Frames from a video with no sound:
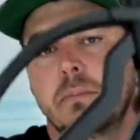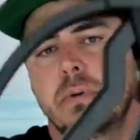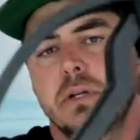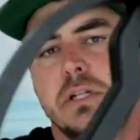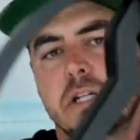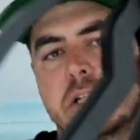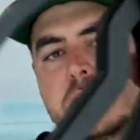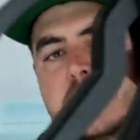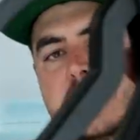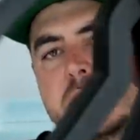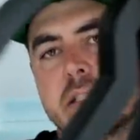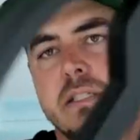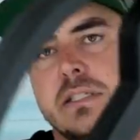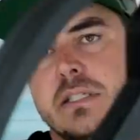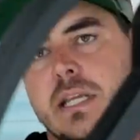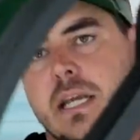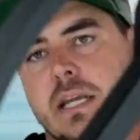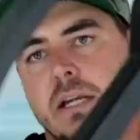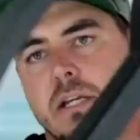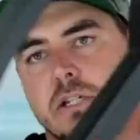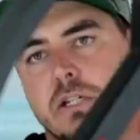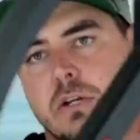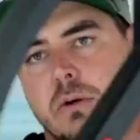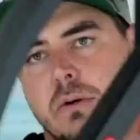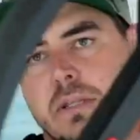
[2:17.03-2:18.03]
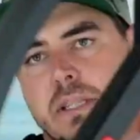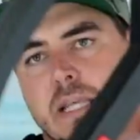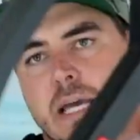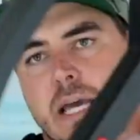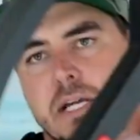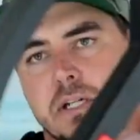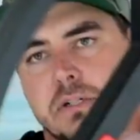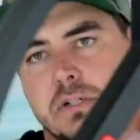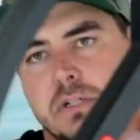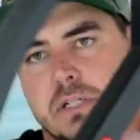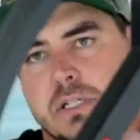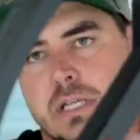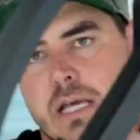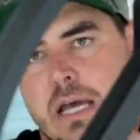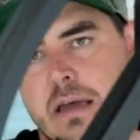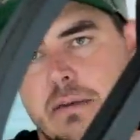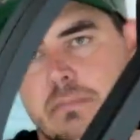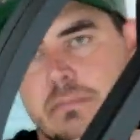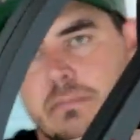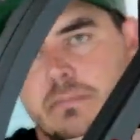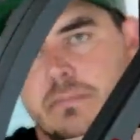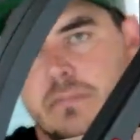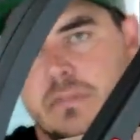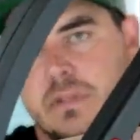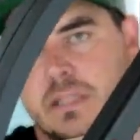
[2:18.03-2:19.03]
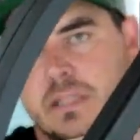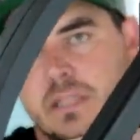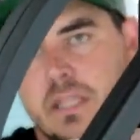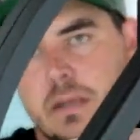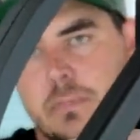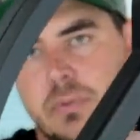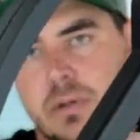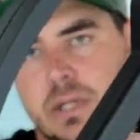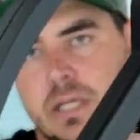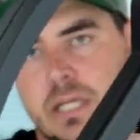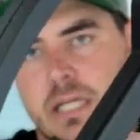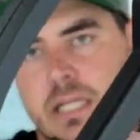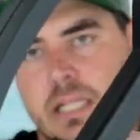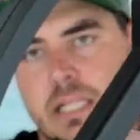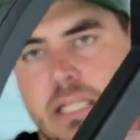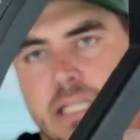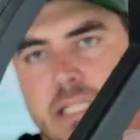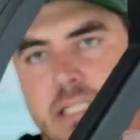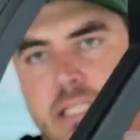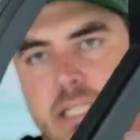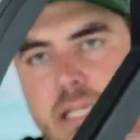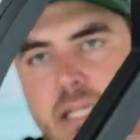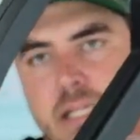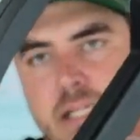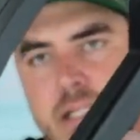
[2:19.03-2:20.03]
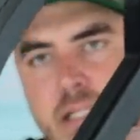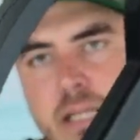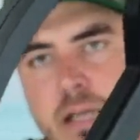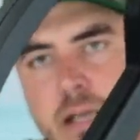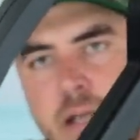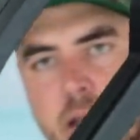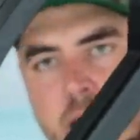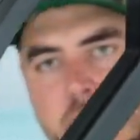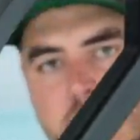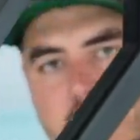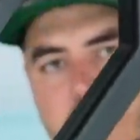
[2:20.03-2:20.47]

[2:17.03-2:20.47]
But just take, showing the extra time that they put into these things.